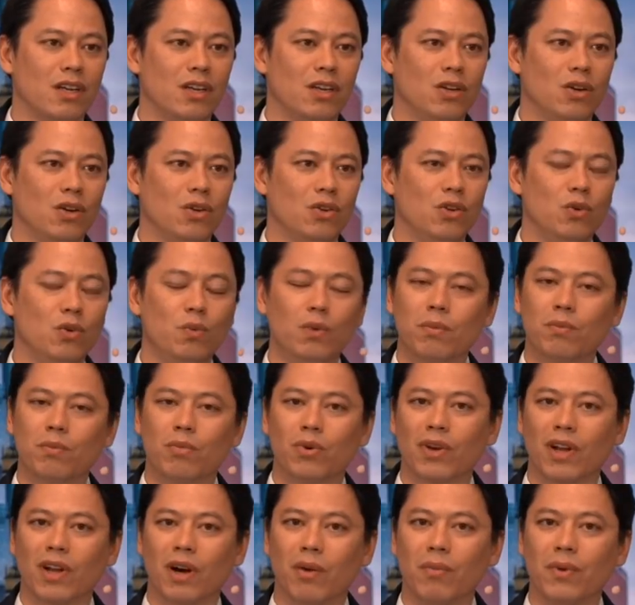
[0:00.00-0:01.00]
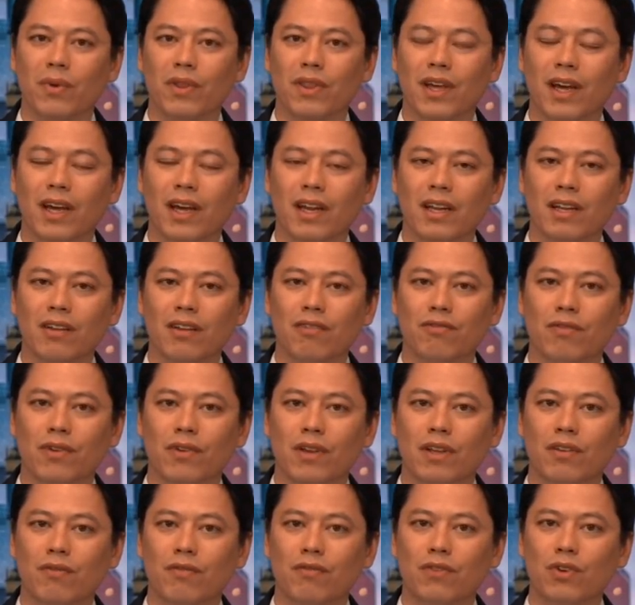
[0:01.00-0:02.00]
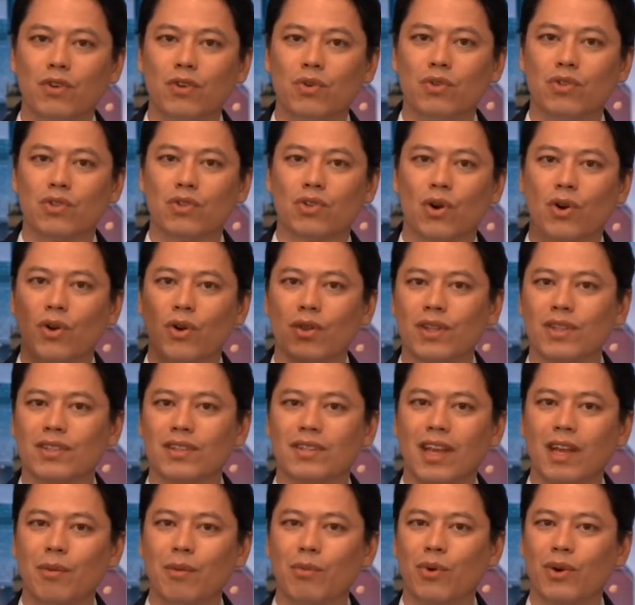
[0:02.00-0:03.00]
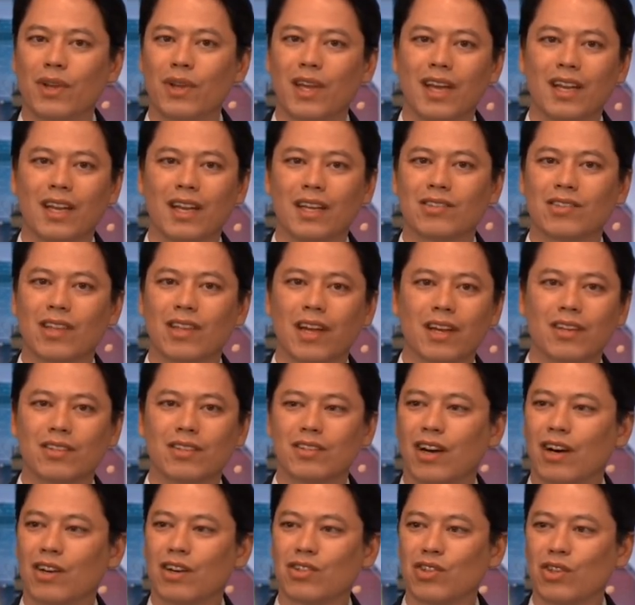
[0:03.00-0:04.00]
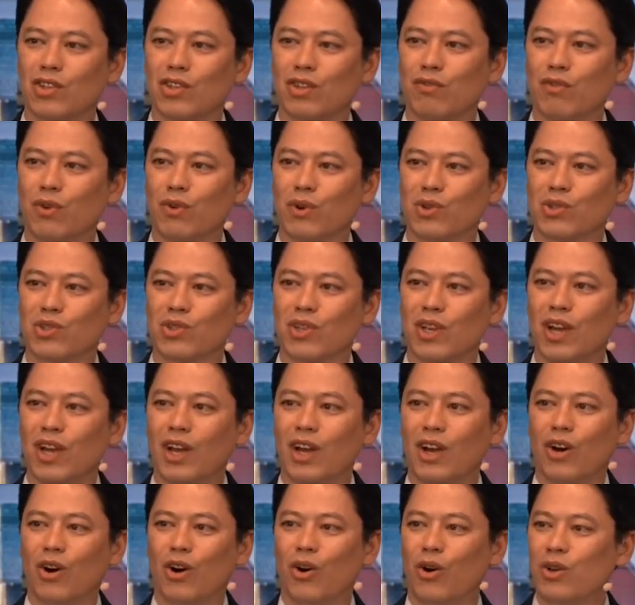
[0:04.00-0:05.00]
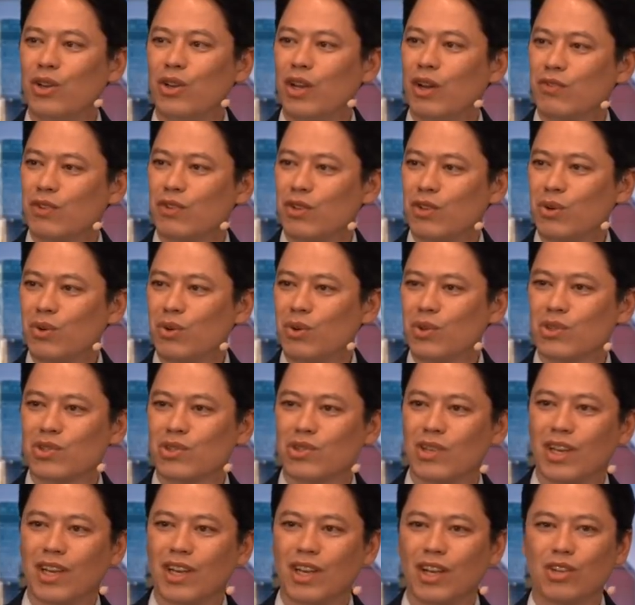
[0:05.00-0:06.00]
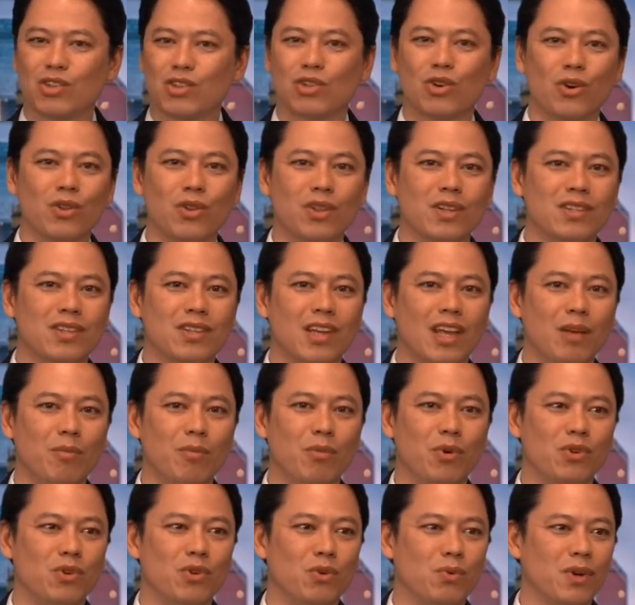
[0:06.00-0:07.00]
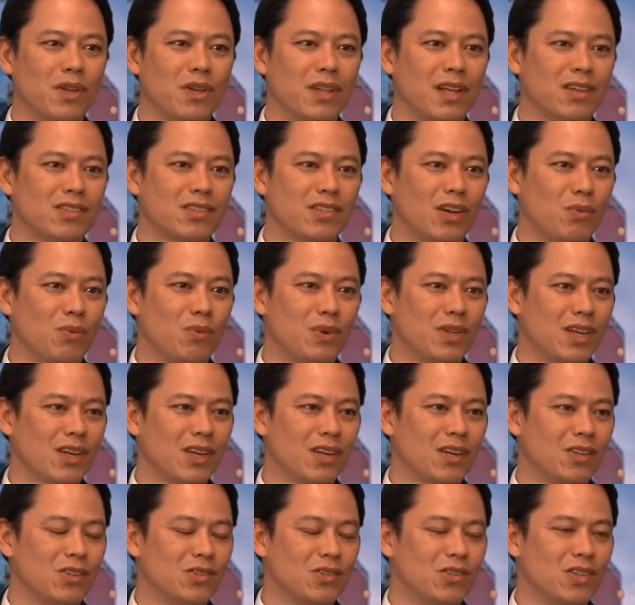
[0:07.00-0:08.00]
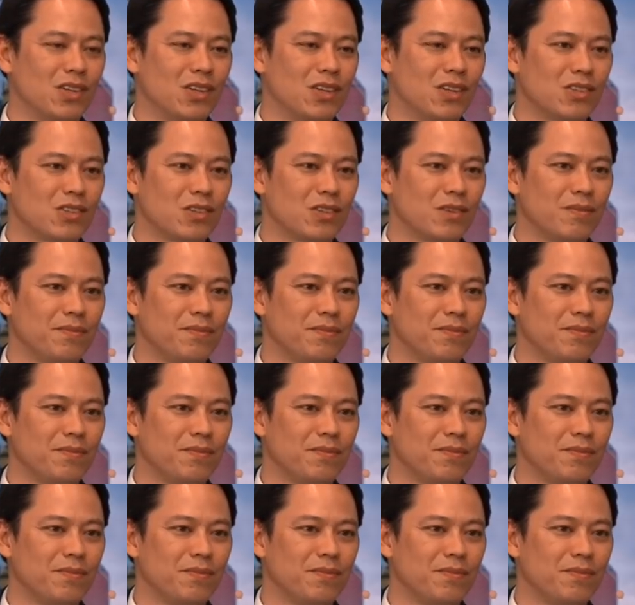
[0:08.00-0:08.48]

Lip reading: You wouldn't put up with that. If you turn the table, again, it's like a toxic divorce. All you have to do is turn the table and you realize how ridiculous it is.